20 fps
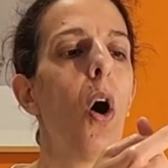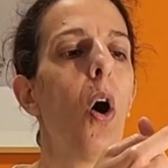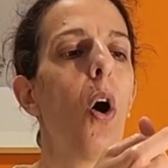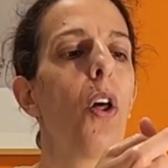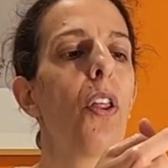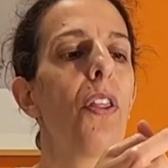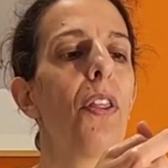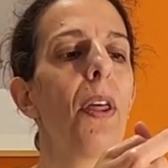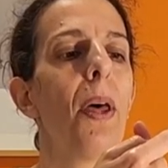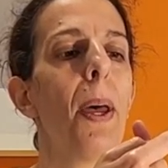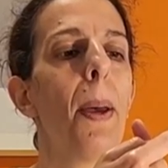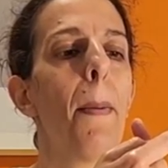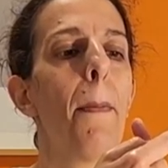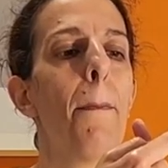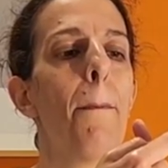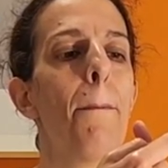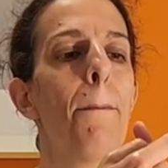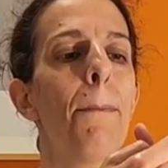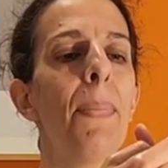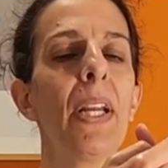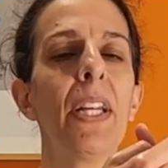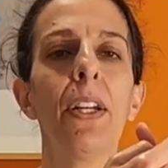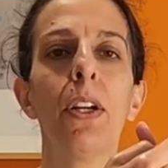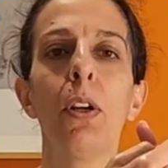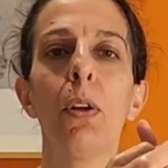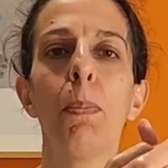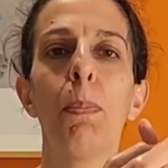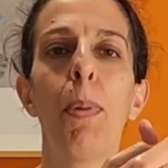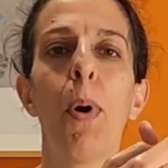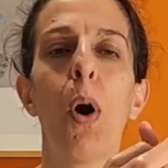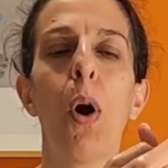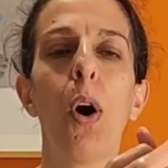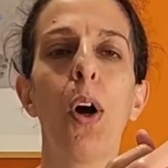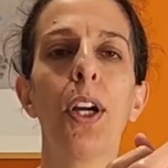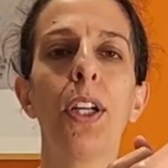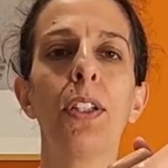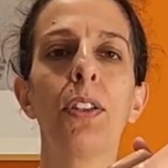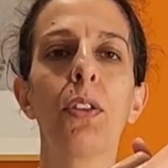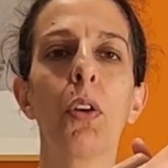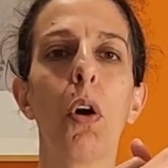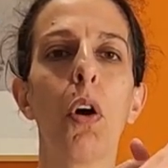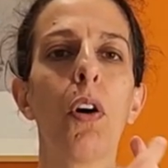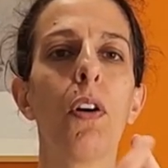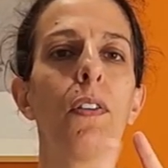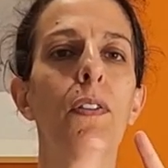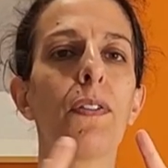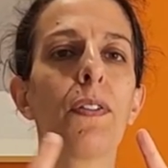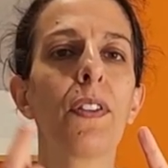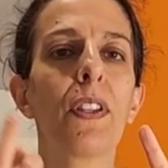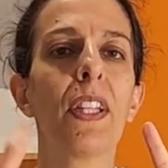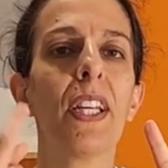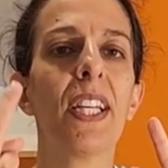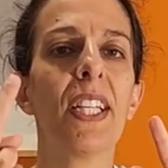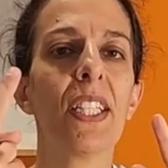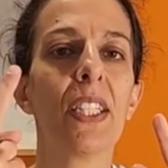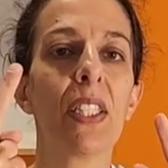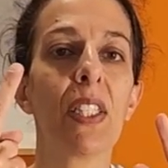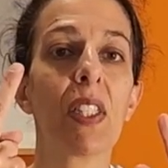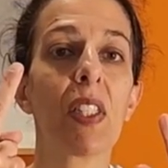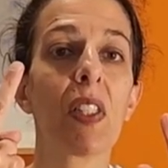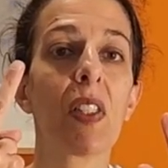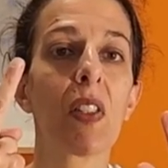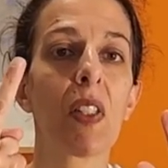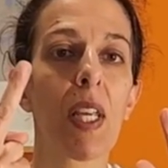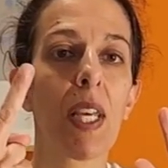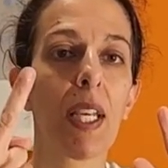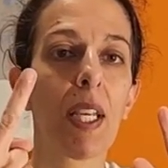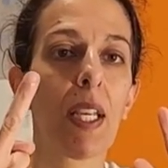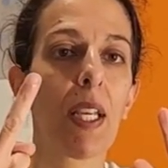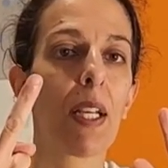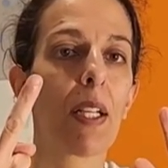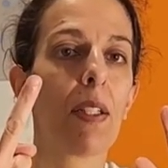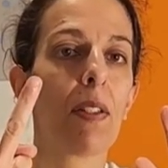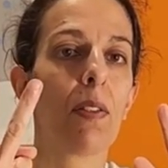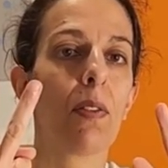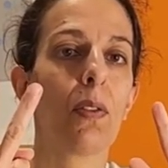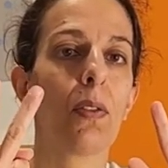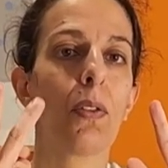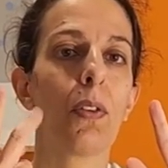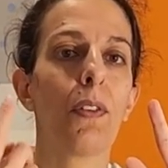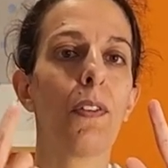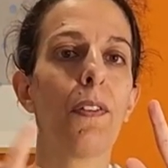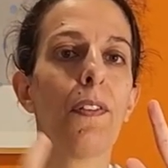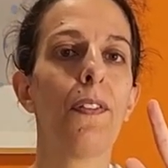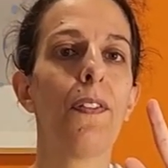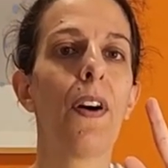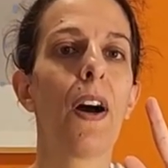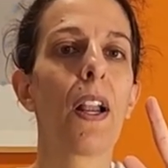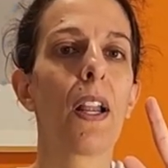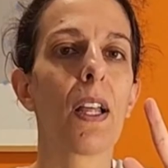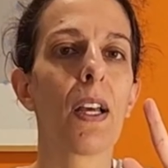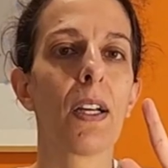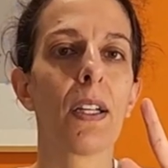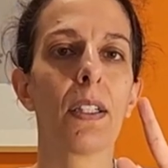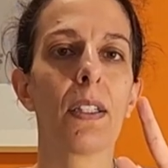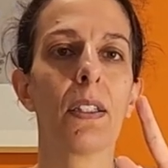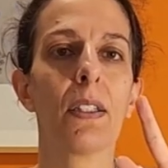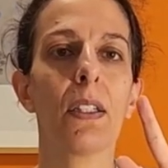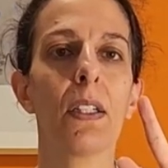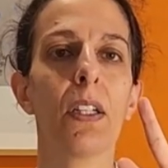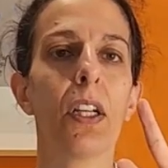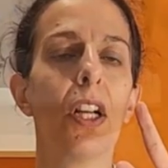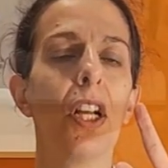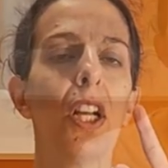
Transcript: on the middle point of the second phalanx.